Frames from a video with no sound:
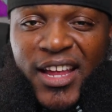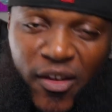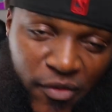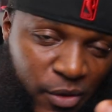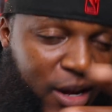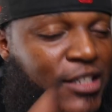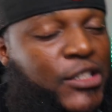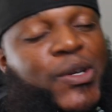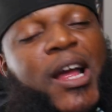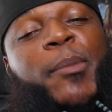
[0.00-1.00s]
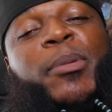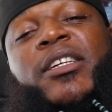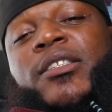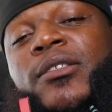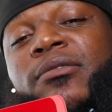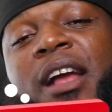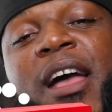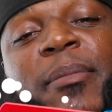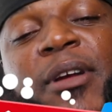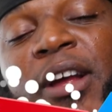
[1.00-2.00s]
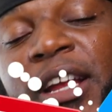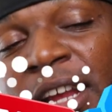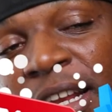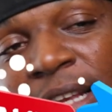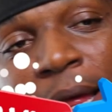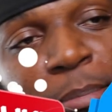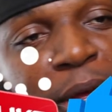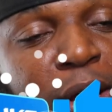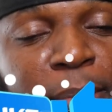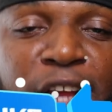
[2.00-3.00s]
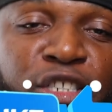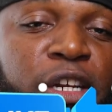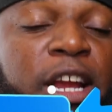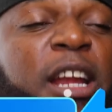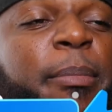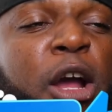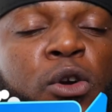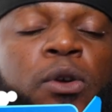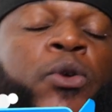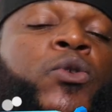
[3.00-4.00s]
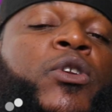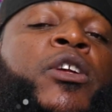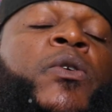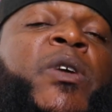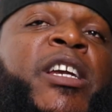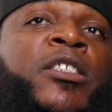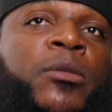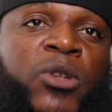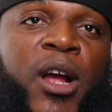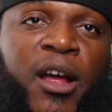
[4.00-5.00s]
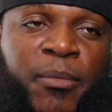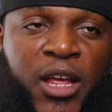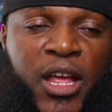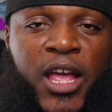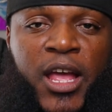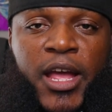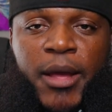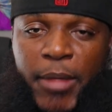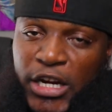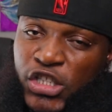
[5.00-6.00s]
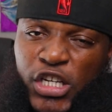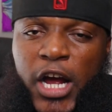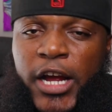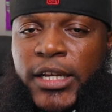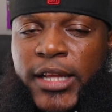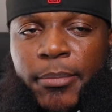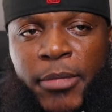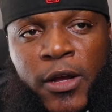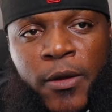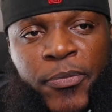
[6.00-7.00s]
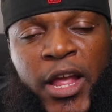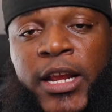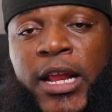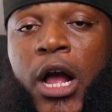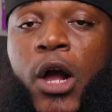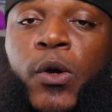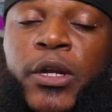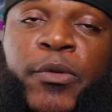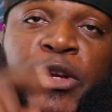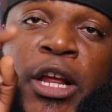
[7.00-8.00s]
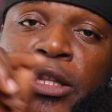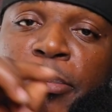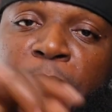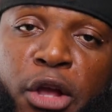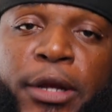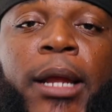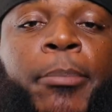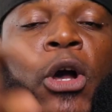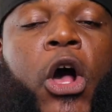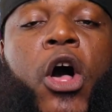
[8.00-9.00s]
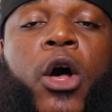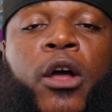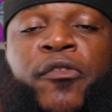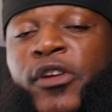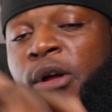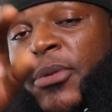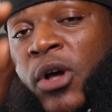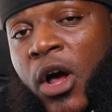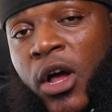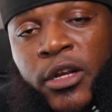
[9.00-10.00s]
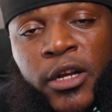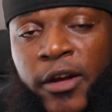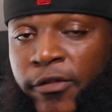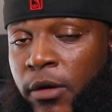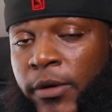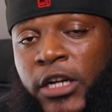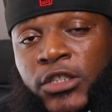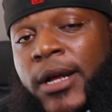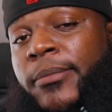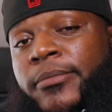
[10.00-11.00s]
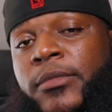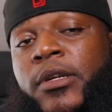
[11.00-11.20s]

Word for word: If you're not subscribed, please subscribe. Go ahead and hit that bell. Make sure anybody who, who, who is subscribed, Make sure y'all hit that bell. And y'all, when you hit the bell, you gotta put all. If you don't put all, you'll never know when I drop.